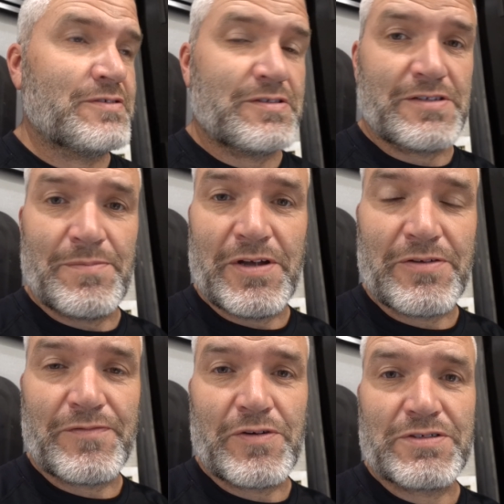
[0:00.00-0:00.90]
some
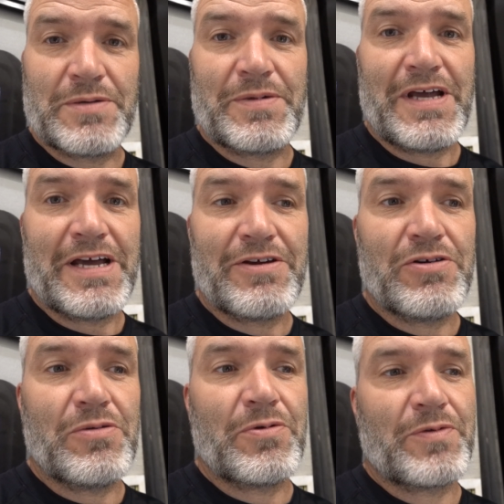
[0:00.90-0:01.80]
other folks up in
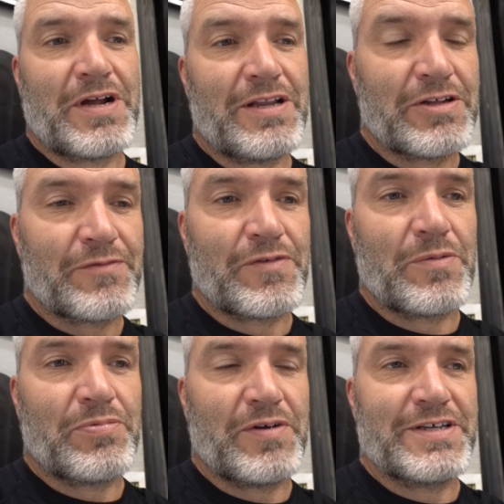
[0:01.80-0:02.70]
Idaho, but we're kind of looking for
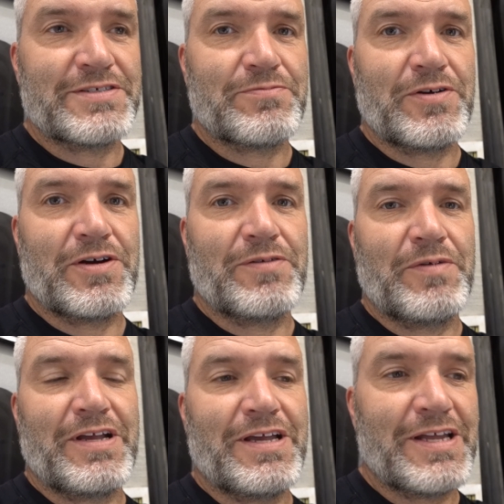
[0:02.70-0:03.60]
a place where
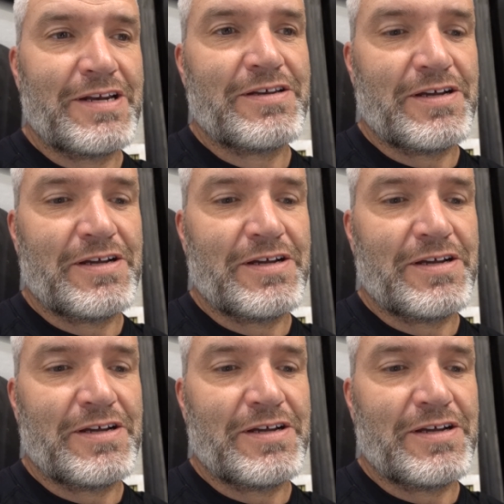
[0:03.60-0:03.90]
we can get it